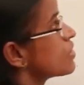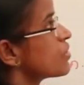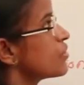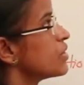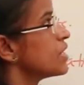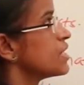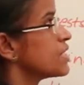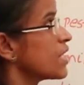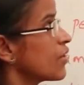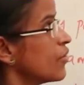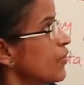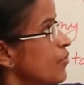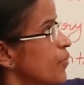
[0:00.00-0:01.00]
So this
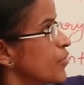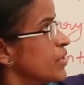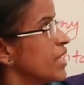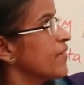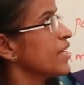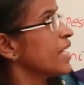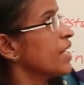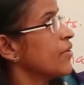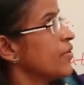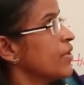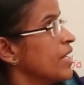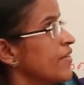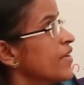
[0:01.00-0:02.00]
includes both living and
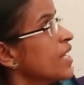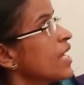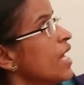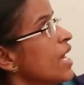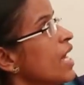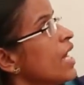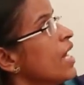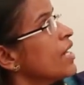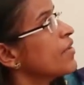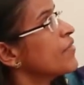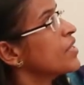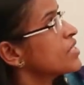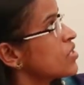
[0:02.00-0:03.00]
non-living.
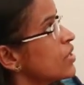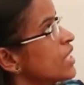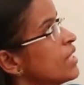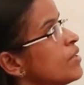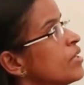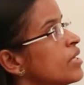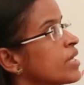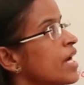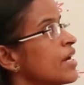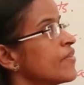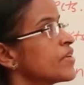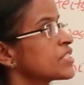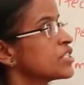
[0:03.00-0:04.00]
And we saw in
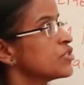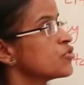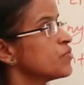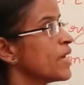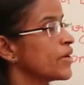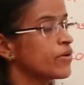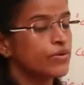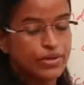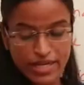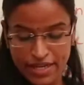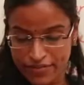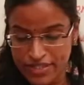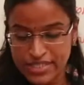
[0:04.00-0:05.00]
Convention to
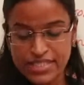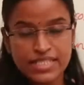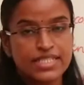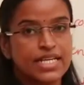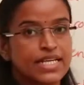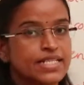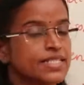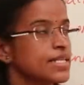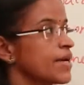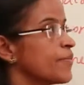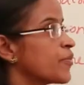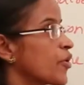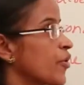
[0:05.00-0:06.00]
Biodiversity, there is
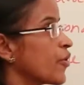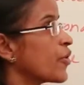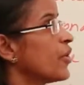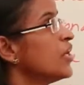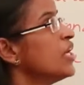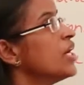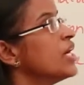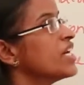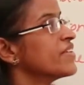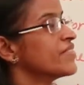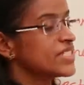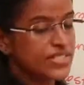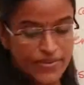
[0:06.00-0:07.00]
a protocol
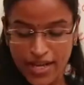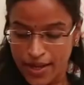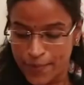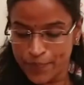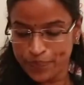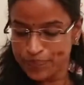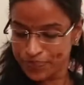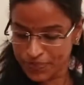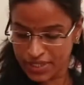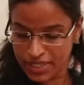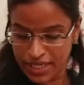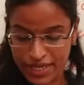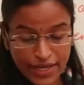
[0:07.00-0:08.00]
which will
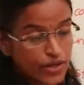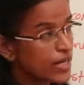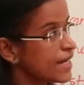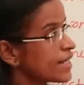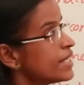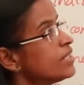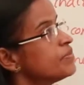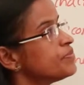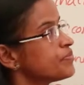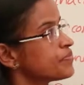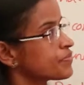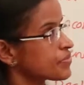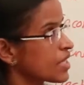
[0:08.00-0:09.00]
regulate the
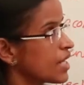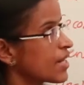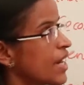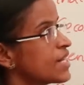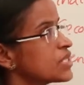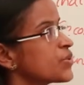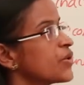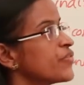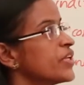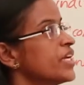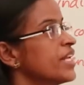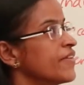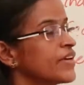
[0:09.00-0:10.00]
transfer
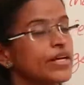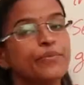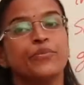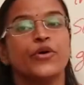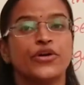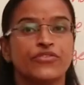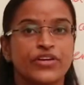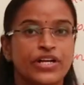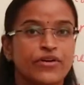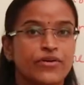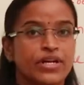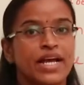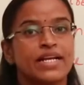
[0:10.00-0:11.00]
of the living
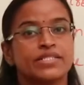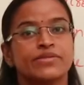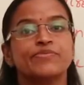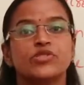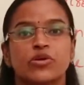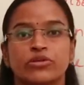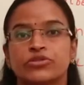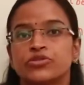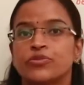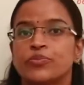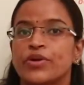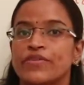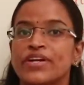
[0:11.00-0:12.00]
modified organisms so as
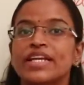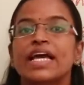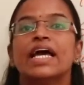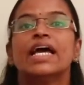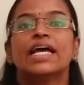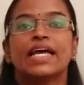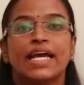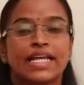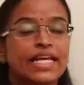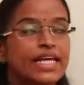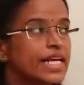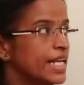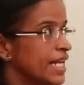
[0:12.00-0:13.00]
to prevent
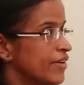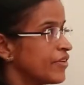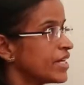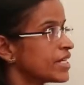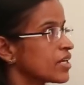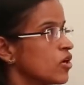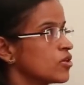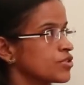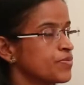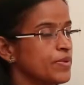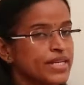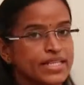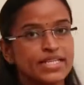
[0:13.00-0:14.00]
any ill effect
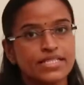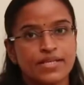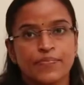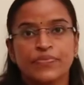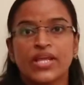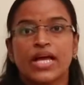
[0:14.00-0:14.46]
caused by this